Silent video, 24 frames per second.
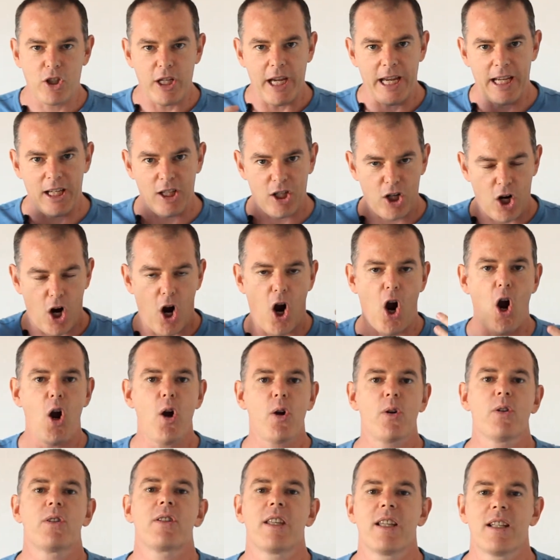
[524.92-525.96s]

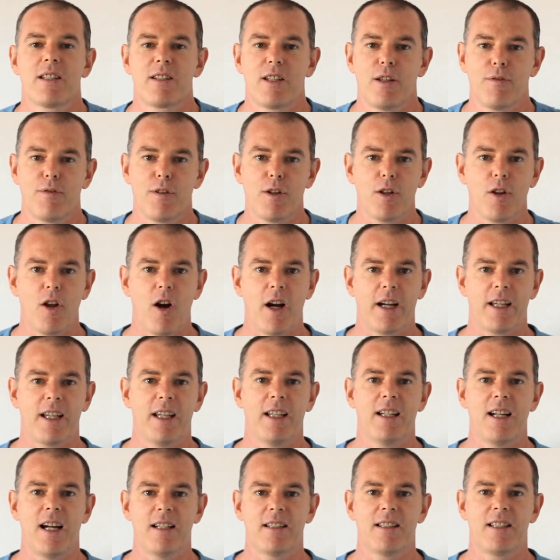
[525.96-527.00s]
encodes this, if you like,
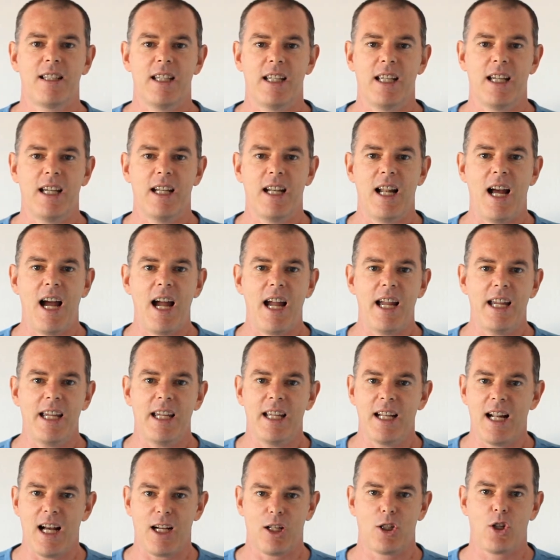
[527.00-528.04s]
in our DNA,
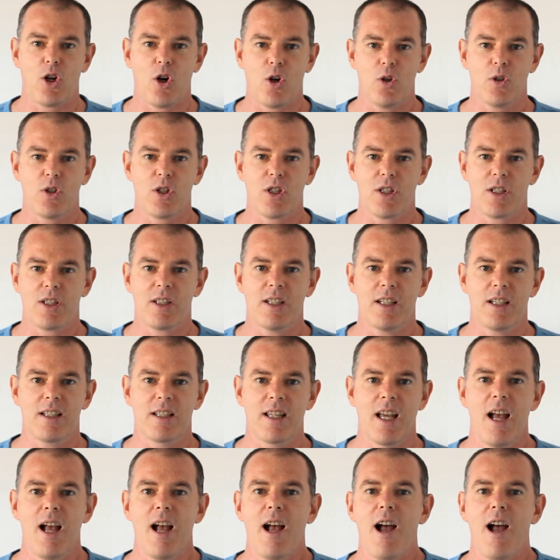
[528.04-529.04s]
in our consciousness,